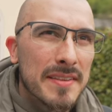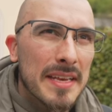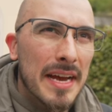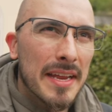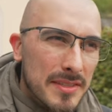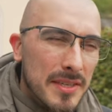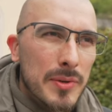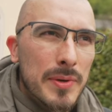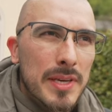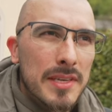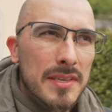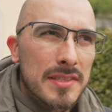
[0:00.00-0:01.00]
that
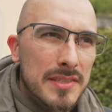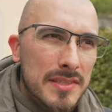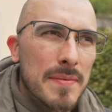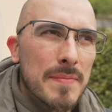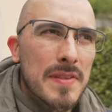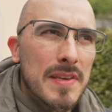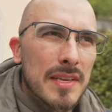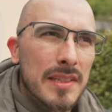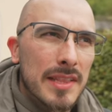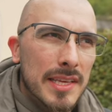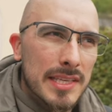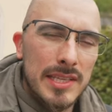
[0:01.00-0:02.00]
doing something
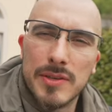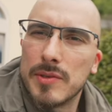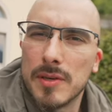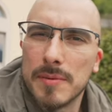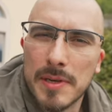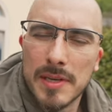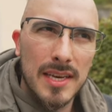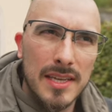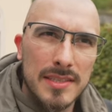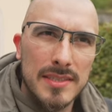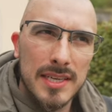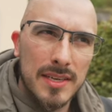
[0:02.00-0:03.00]
like YouTube
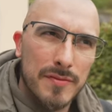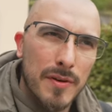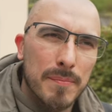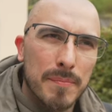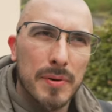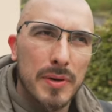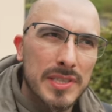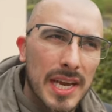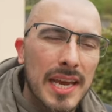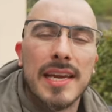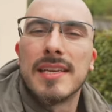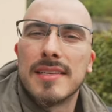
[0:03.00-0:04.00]
can take you from point
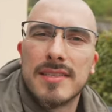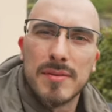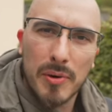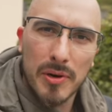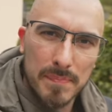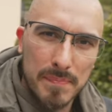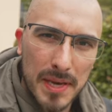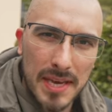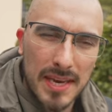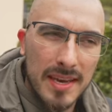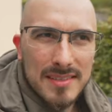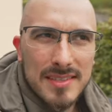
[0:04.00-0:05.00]
A to point
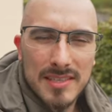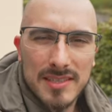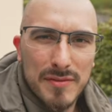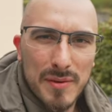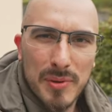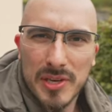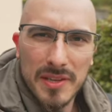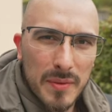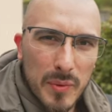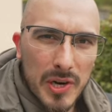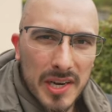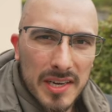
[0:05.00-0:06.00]
B just if you put in the
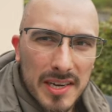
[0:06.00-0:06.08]
work.